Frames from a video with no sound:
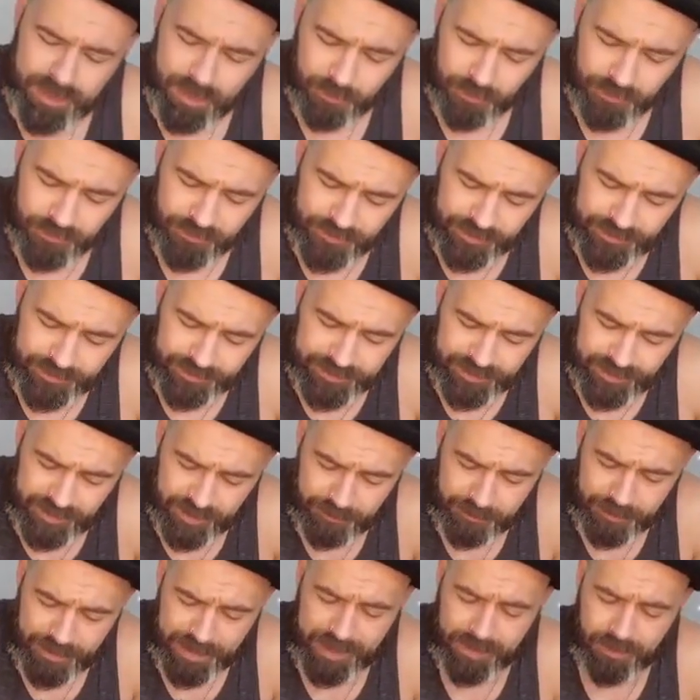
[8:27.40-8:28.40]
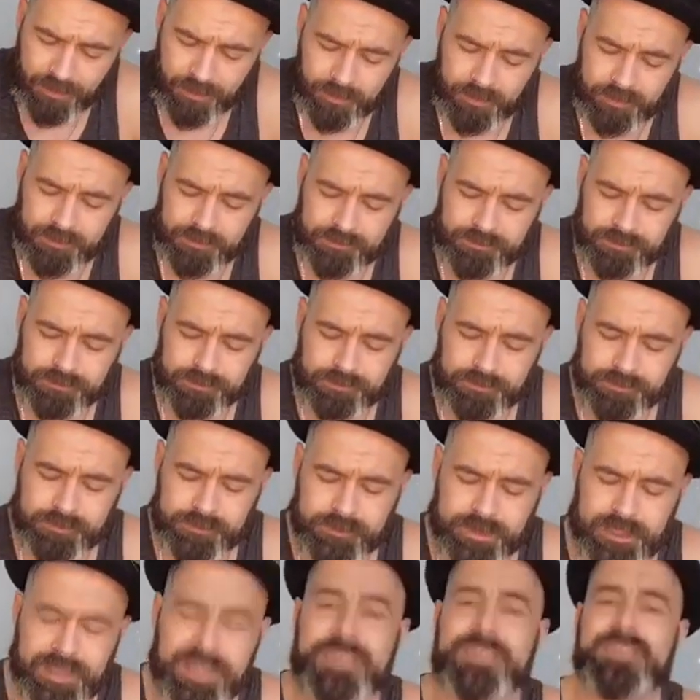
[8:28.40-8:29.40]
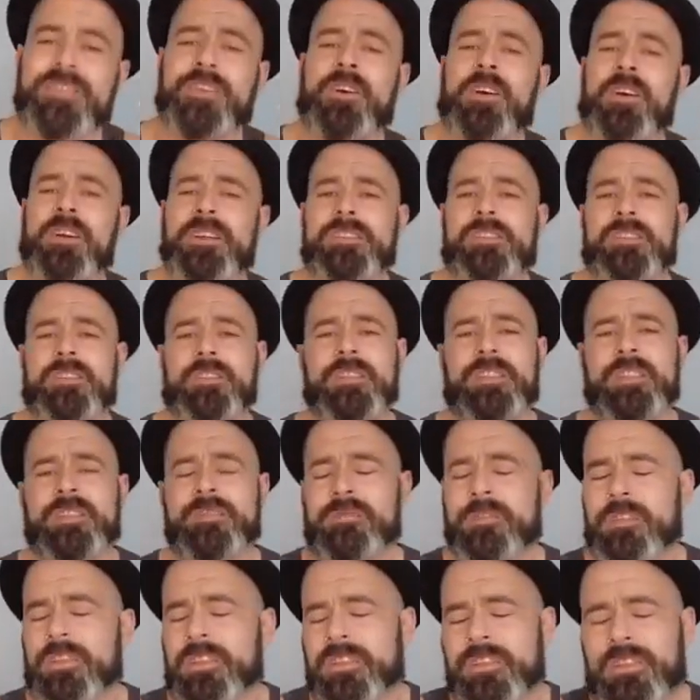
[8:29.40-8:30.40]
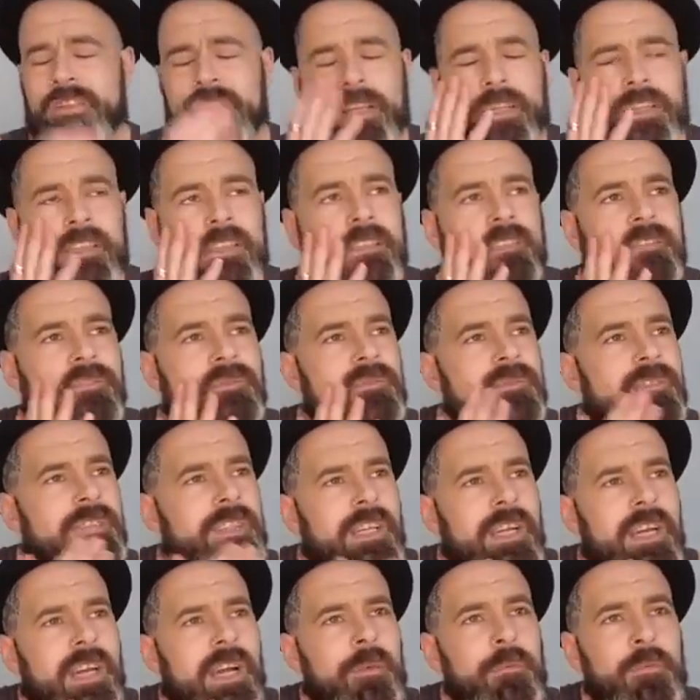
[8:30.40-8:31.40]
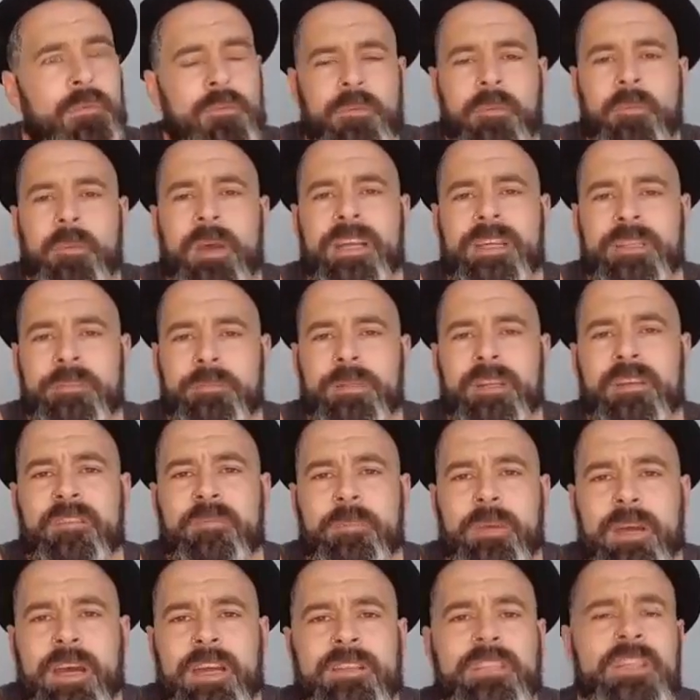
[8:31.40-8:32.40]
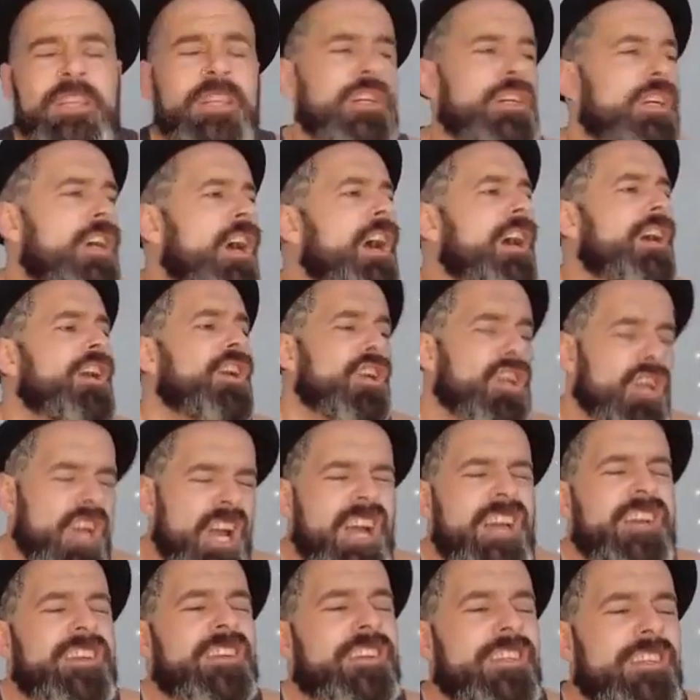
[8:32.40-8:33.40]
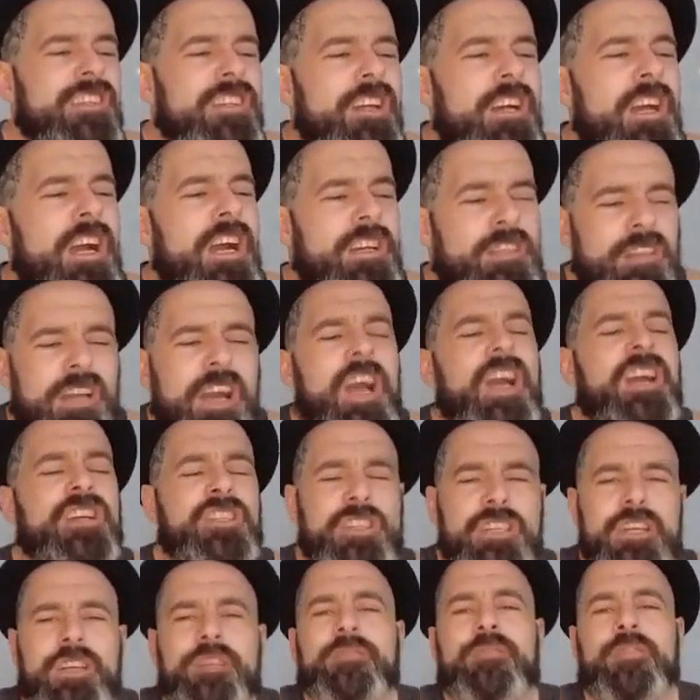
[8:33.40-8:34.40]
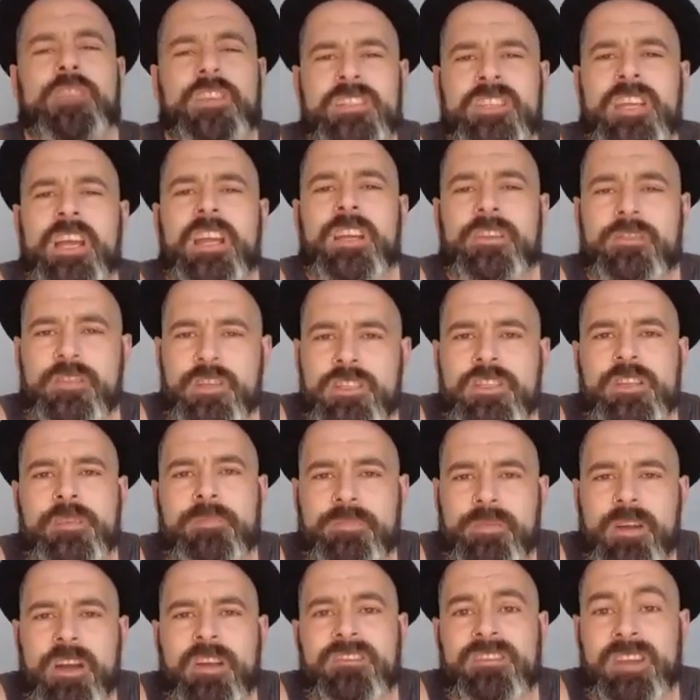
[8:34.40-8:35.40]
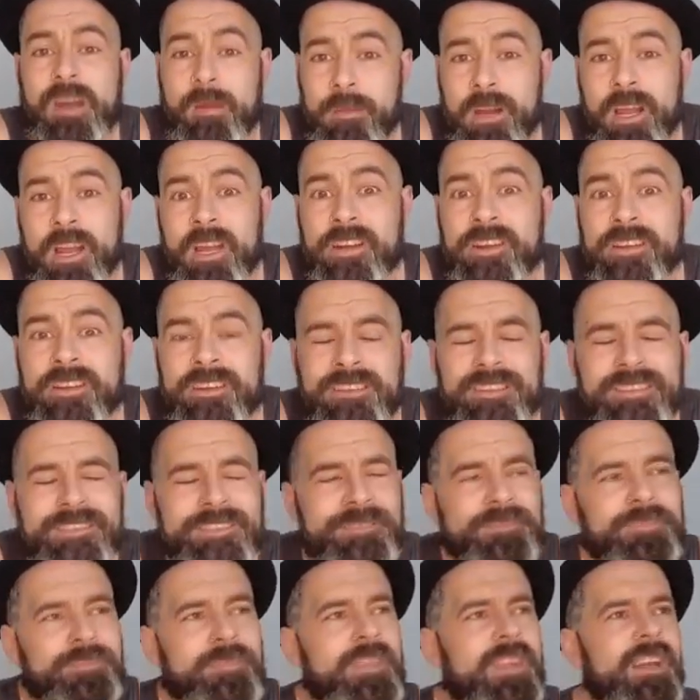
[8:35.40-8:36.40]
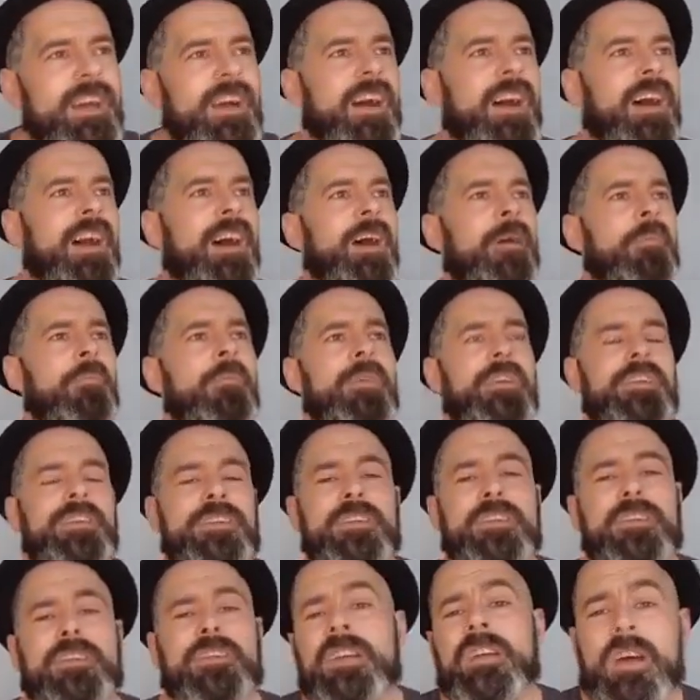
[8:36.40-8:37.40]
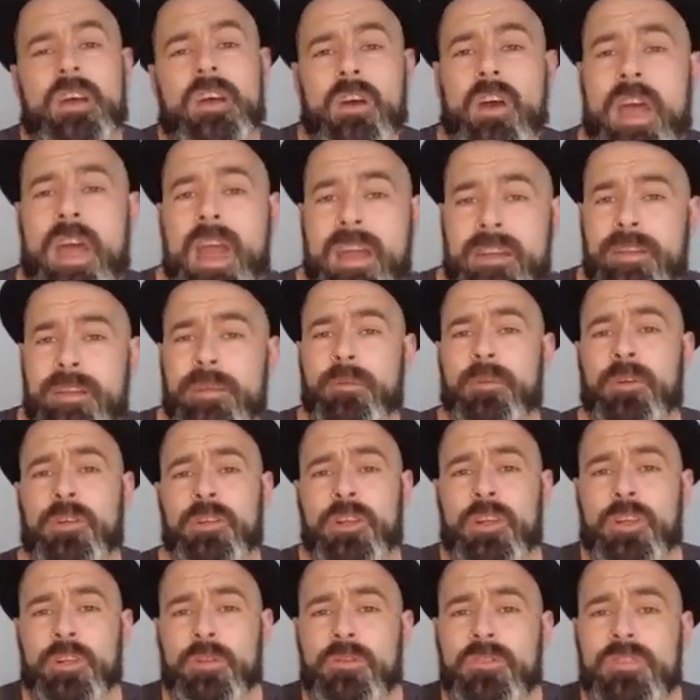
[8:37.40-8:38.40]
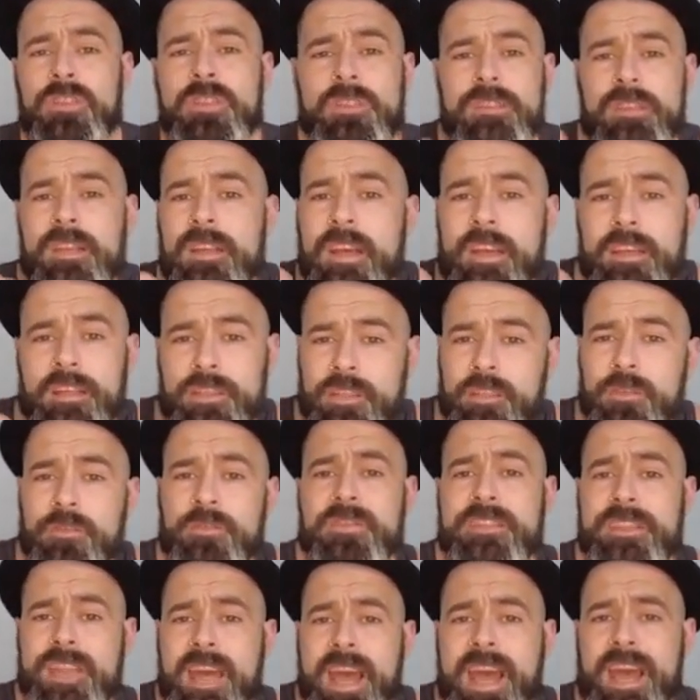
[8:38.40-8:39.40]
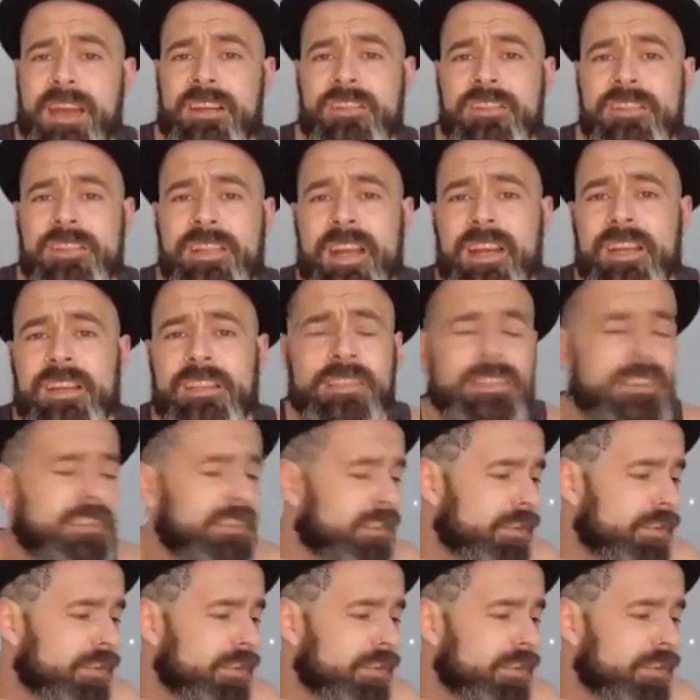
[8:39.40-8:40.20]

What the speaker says: was thinking about, I saw this funny thing that reminded me of Pat. Lynn, an idea for a television program, Lynn. Anyone who's used the hashtag